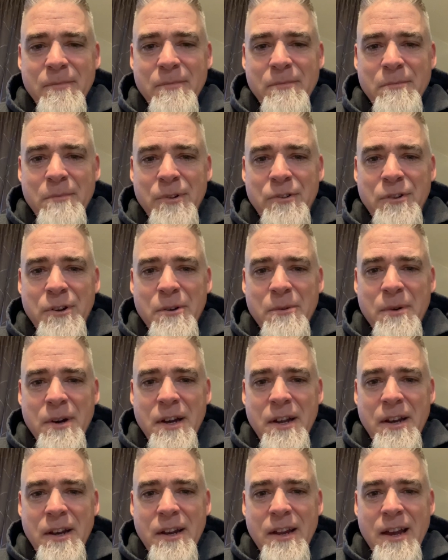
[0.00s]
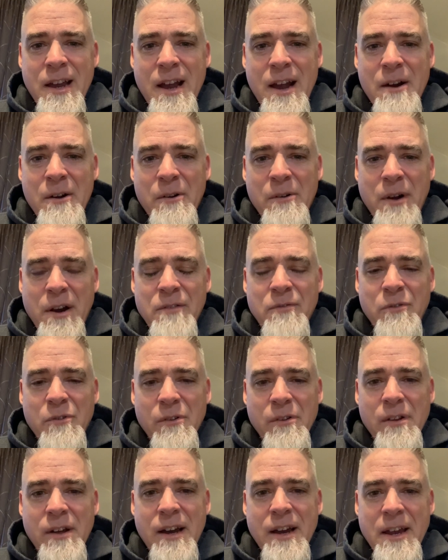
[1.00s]
But you know what? How
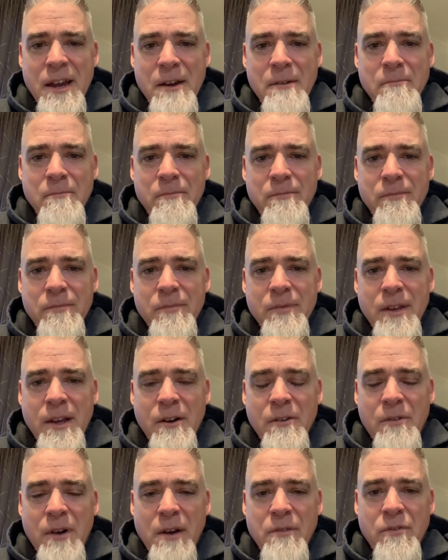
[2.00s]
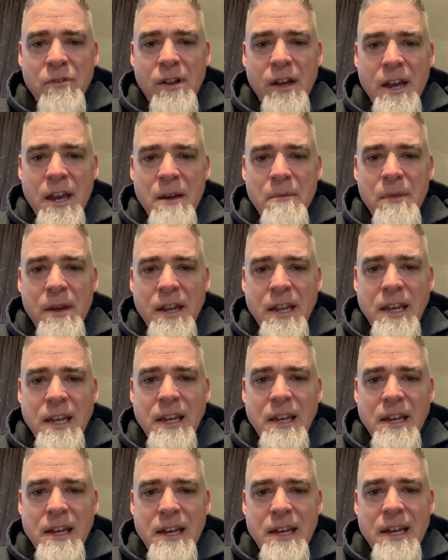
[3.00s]
grateful I am. How grateful I am that
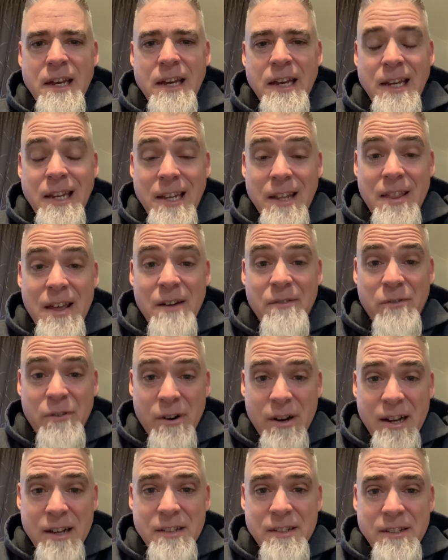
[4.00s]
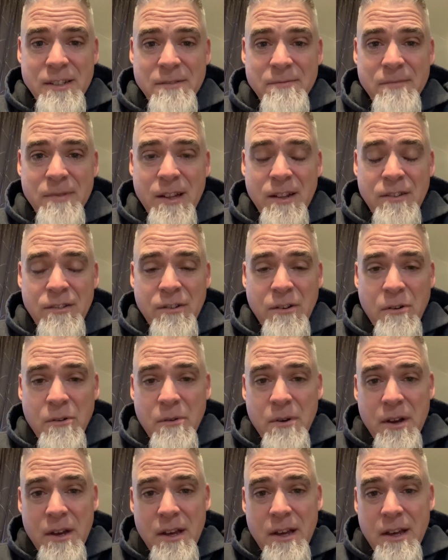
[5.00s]
he did that for us. And
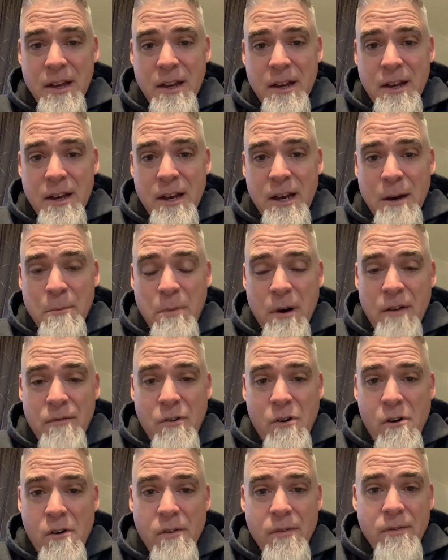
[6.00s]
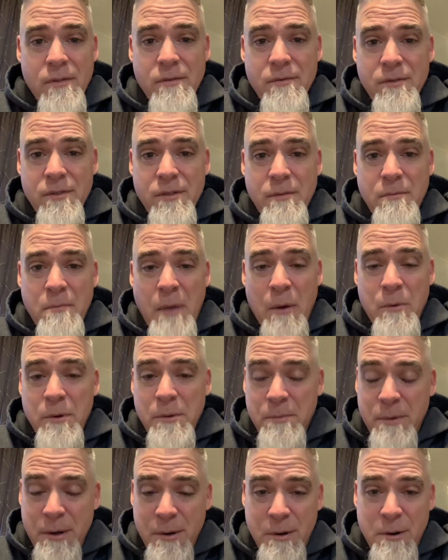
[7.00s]
so, above all, may we
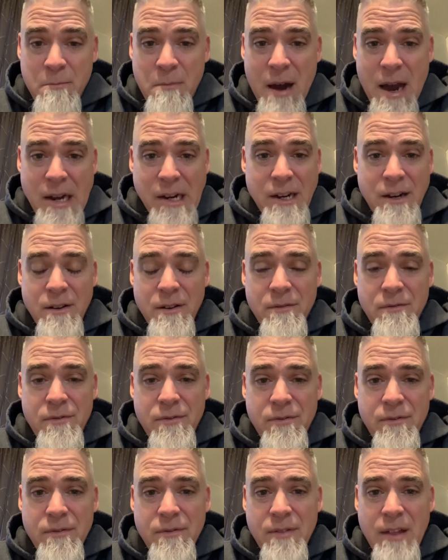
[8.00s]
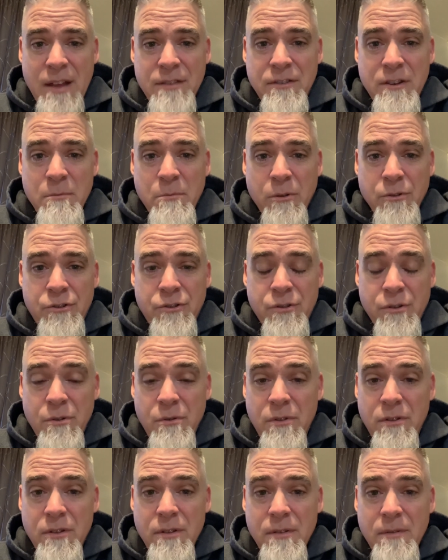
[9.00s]
be reminded of that simple
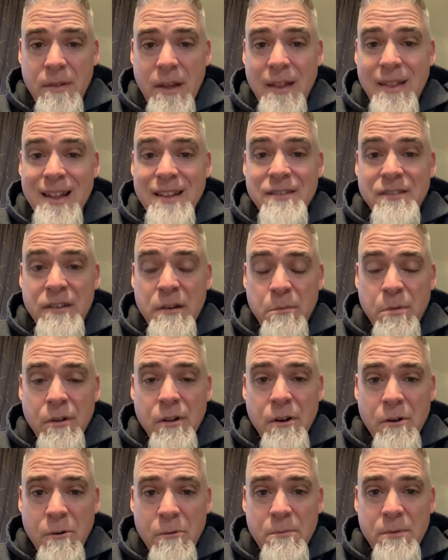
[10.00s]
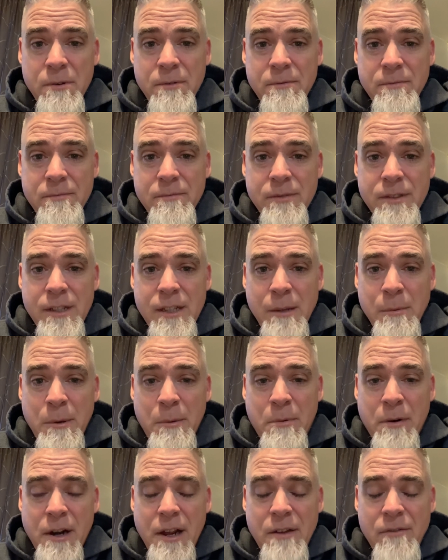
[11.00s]
truth and that simple hope. Let me
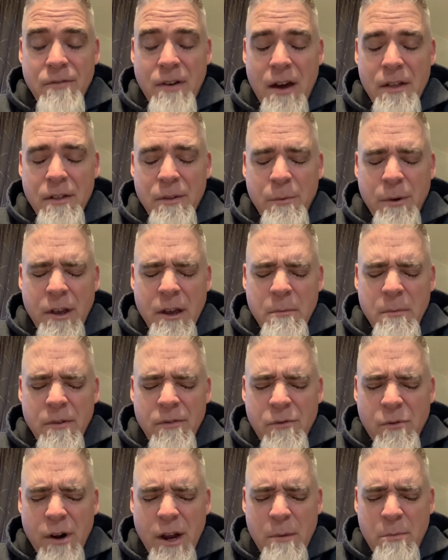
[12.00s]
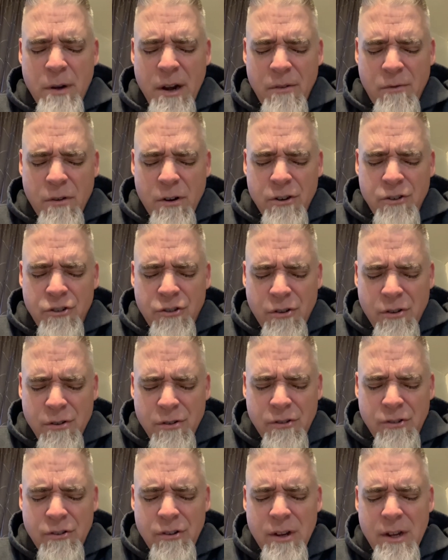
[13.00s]
pray. Father, we come before you. I pray for our
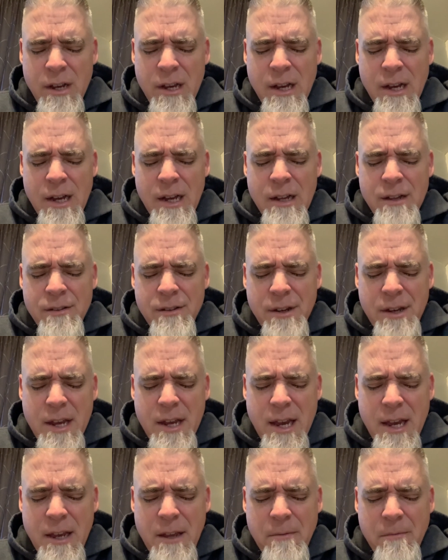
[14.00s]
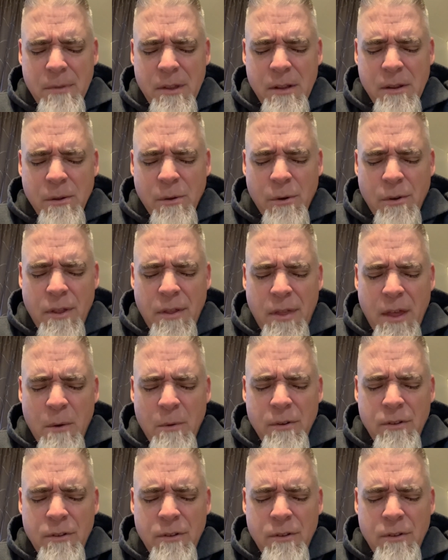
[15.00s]
church today, Lord, that they would